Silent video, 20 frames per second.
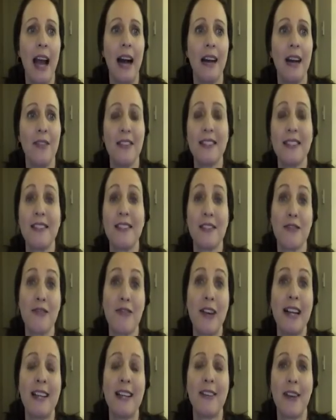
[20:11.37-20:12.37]
This is a
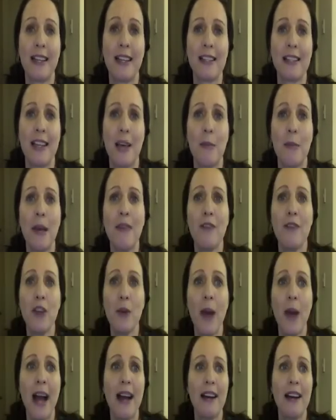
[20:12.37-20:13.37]
really great tip. If
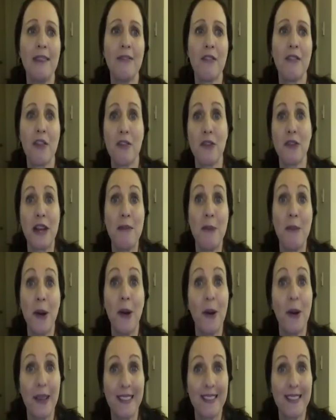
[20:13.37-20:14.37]
you have 3
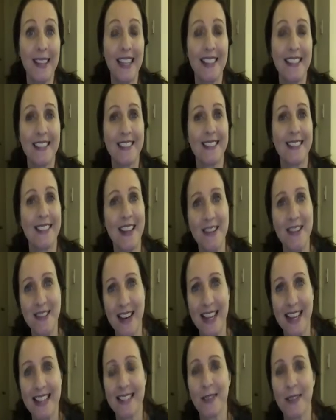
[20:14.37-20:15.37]
books in a
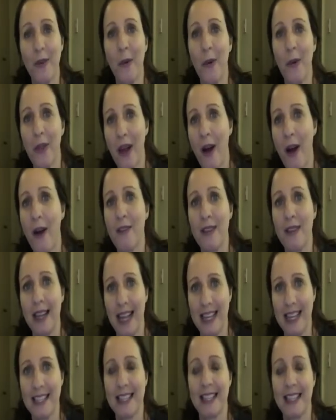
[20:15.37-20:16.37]
series or that are
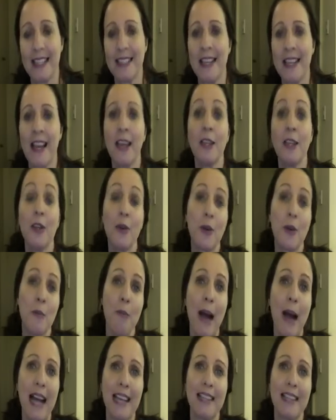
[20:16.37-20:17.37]
related, you can
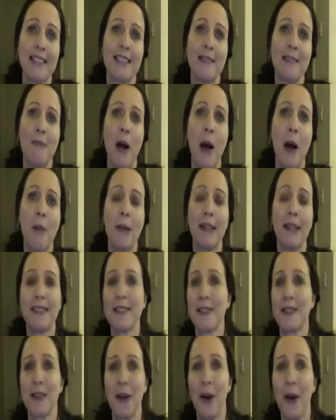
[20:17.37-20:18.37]
package them up. It
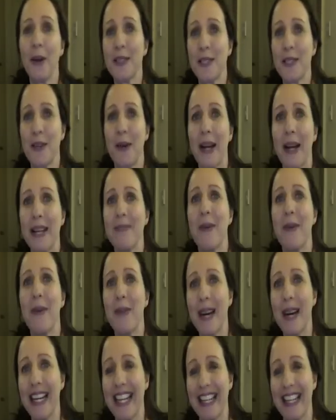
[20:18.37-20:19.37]
doesn't cost you any more
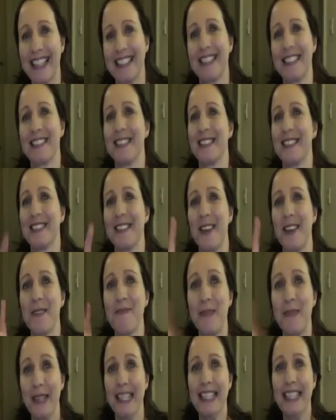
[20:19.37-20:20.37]
money. This is what's so
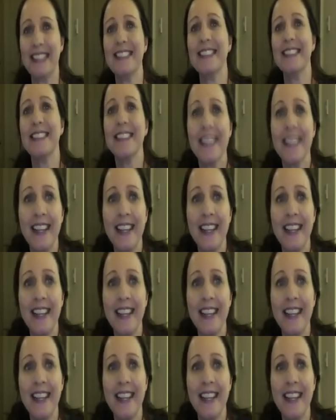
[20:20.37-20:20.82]
brilliant.